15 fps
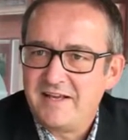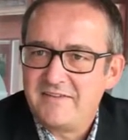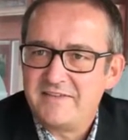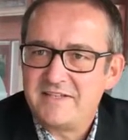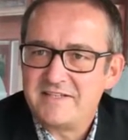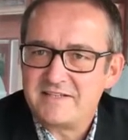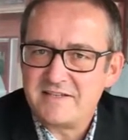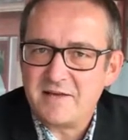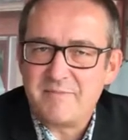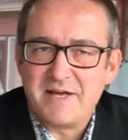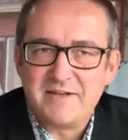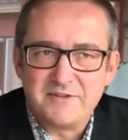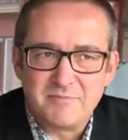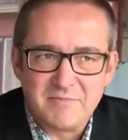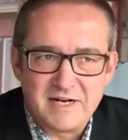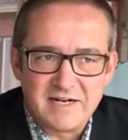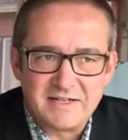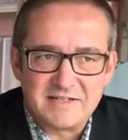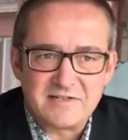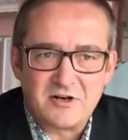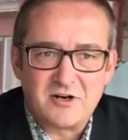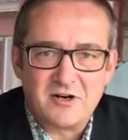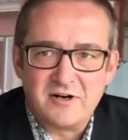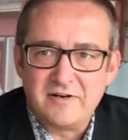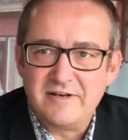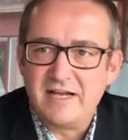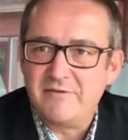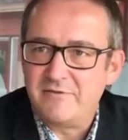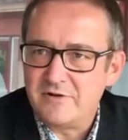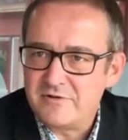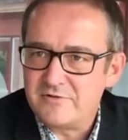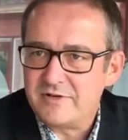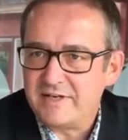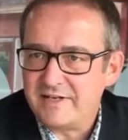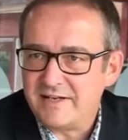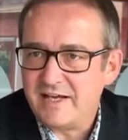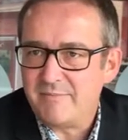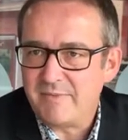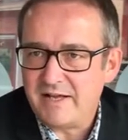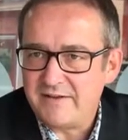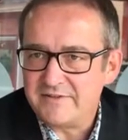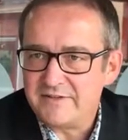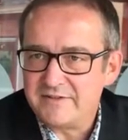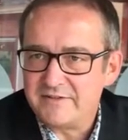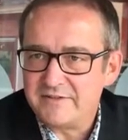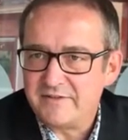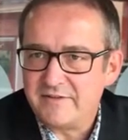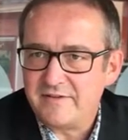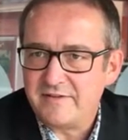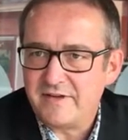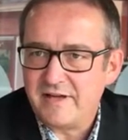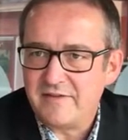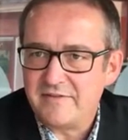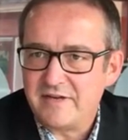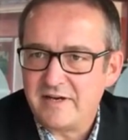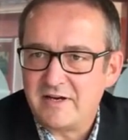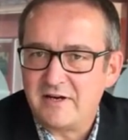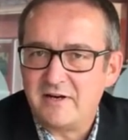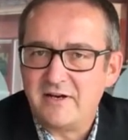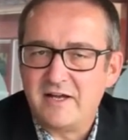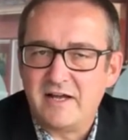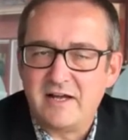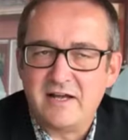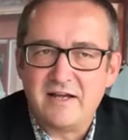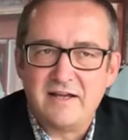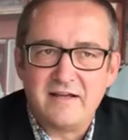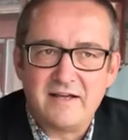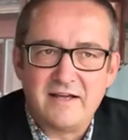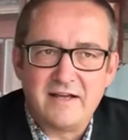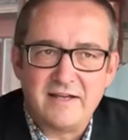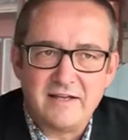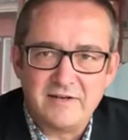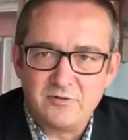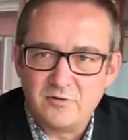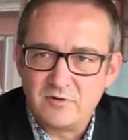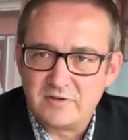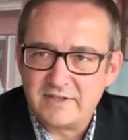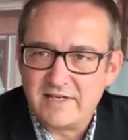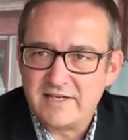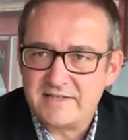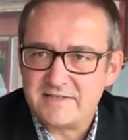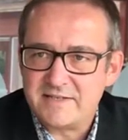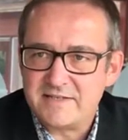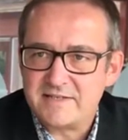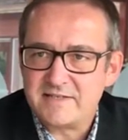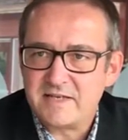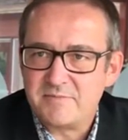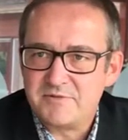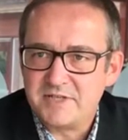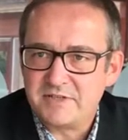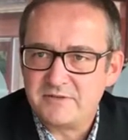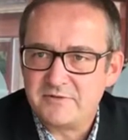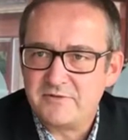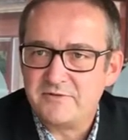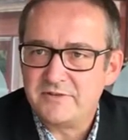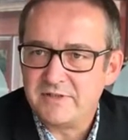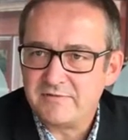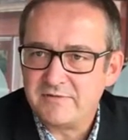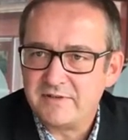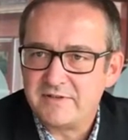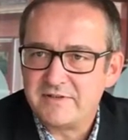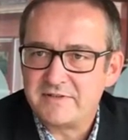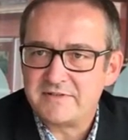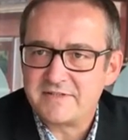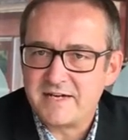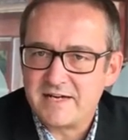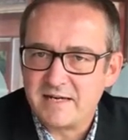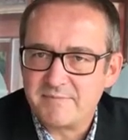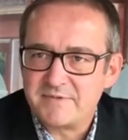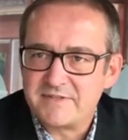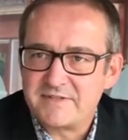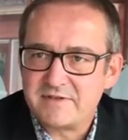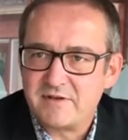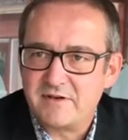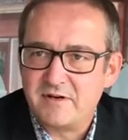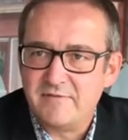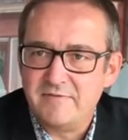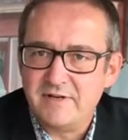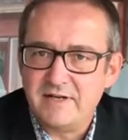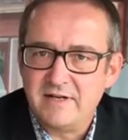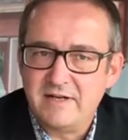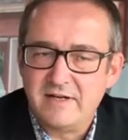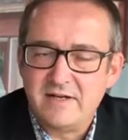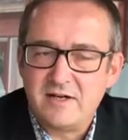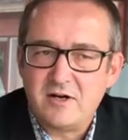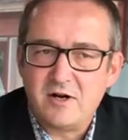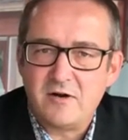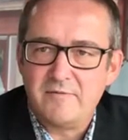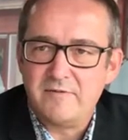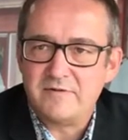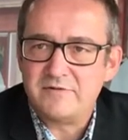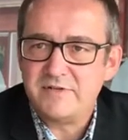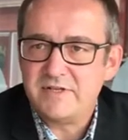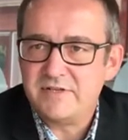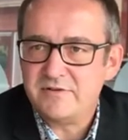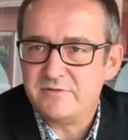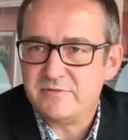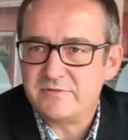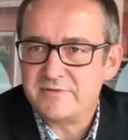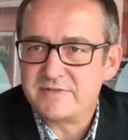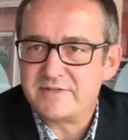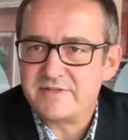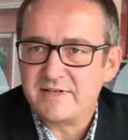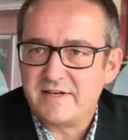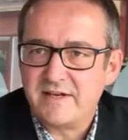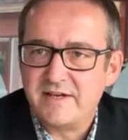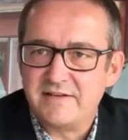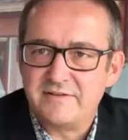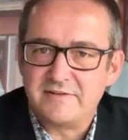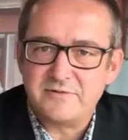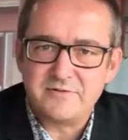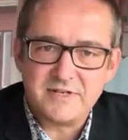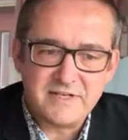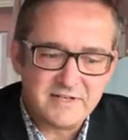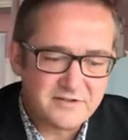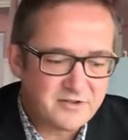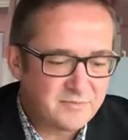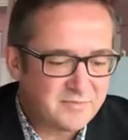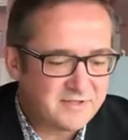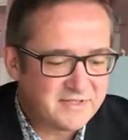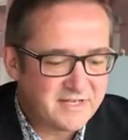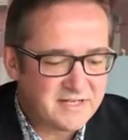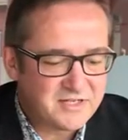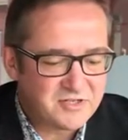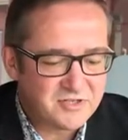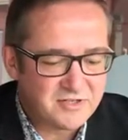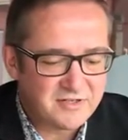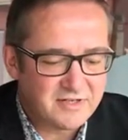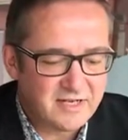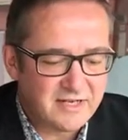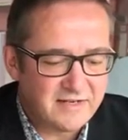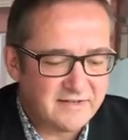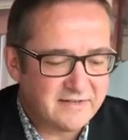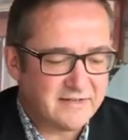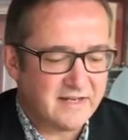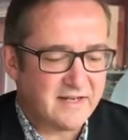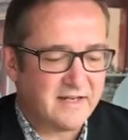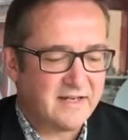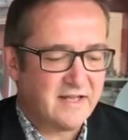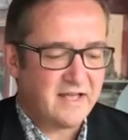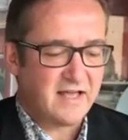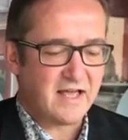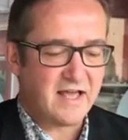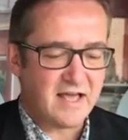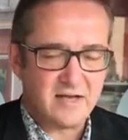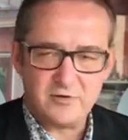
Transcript: These abandoned mines are never really abandoned. Uh, they are, uh, uh in all cases, subject to different types of, uh, of reuse and reinterpretation and uh,